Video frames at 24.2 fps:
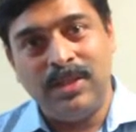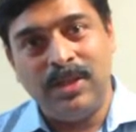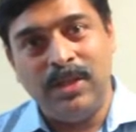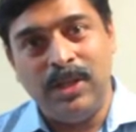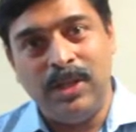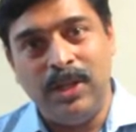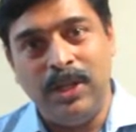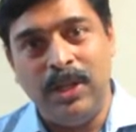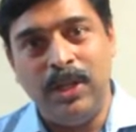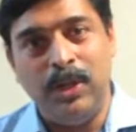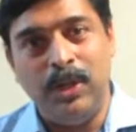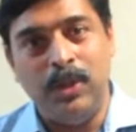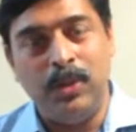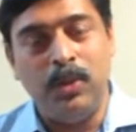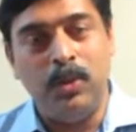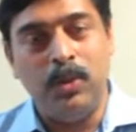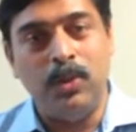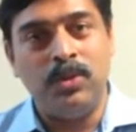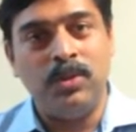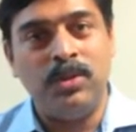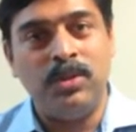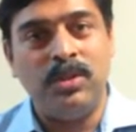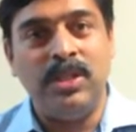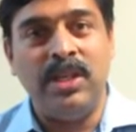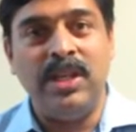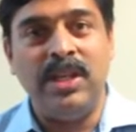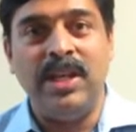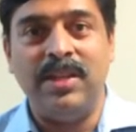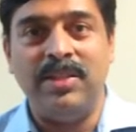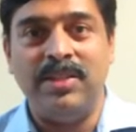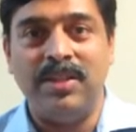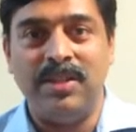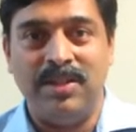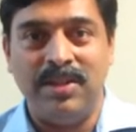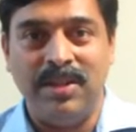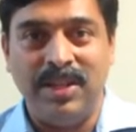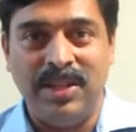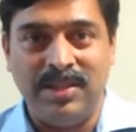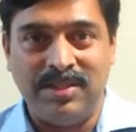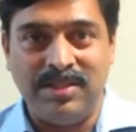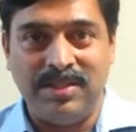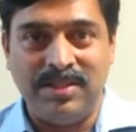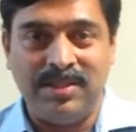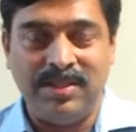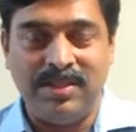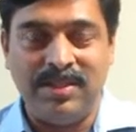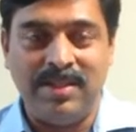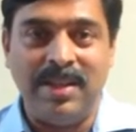you need to use three other
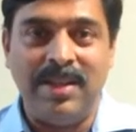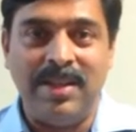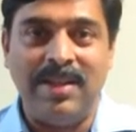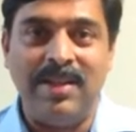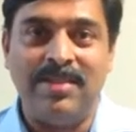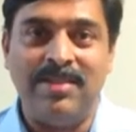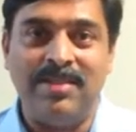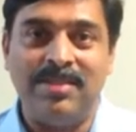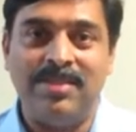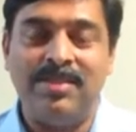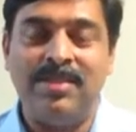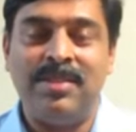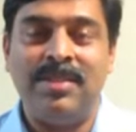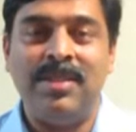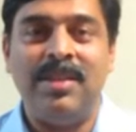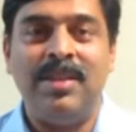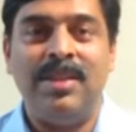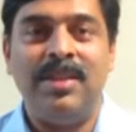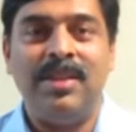Ds, that is